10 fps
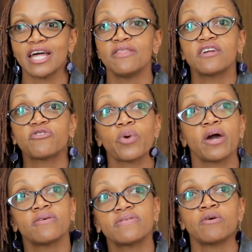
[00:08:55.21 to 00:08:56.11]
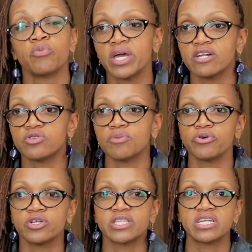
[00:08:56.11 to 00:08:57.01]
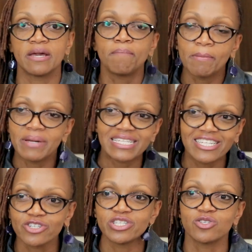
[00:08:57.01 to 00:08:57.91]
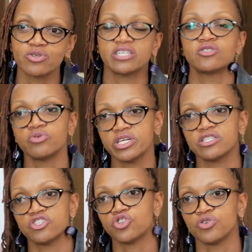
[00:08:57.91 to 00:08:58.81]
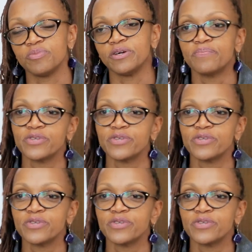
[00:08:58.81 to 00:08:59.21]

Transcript: And that's where we get to the point that implementation is not as good as it should be.